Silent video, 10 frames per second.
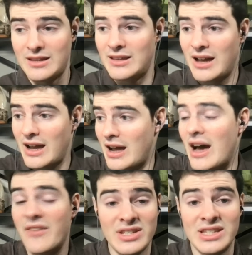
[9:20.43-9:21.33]

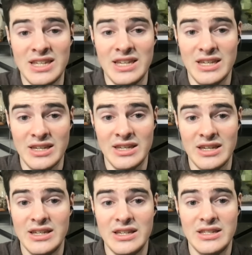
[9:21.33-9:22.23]
obviously, he
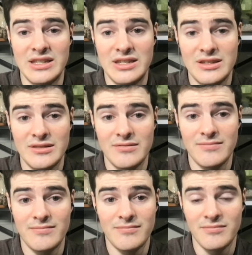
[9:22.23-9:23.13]
is
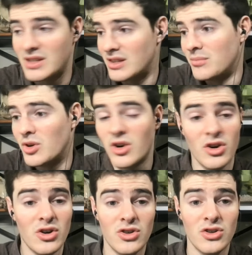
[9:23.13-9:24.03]

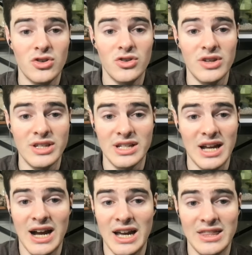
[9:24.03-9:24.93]
Lamar is a
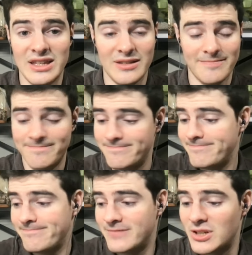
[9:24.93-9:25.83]
guy that,
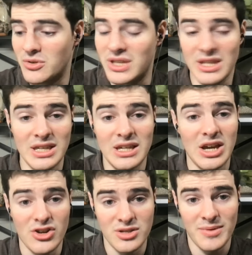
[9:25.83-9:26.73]
you know, he he
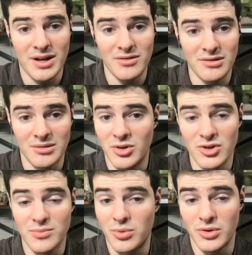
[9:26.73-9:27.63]
cares about.
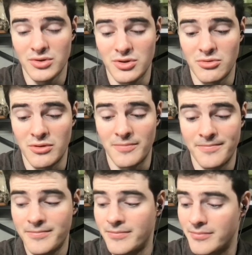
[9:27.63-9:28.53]
Lamar's important to him.
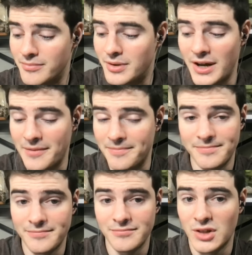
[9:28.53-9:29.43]
But,
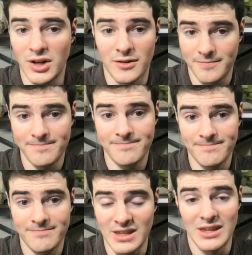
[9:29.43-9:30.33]
look,
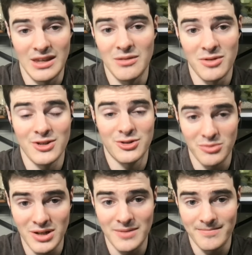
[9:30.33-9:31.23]
he, he wants to
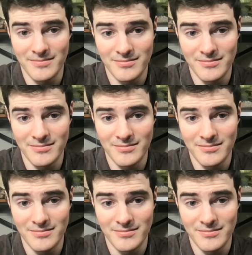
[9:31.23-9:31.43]
win.